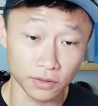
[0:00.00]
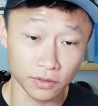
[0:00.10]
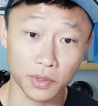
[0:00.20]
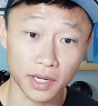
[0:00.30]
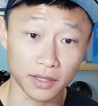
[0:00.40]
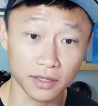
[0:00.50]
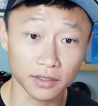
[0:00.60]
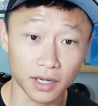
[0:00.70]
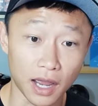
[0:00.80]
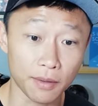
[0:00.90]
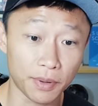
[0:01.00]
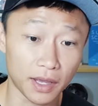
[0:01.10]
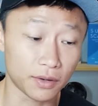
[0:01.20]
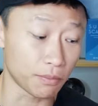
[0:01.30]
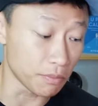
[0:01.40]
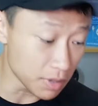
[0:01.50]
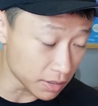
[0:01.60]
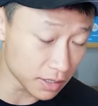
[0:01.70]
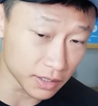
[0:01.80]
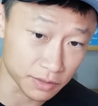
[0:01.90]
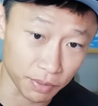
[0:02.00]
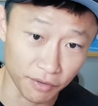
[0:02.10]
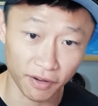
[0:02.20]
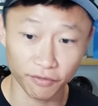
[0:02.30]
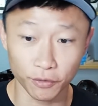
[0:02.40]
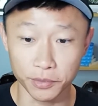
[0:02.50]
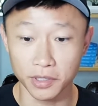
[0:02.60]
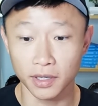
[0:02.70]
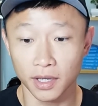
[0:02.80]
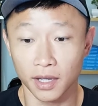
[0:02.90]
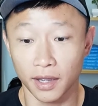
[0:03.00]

that's why I think the iPad mini is perfect for me.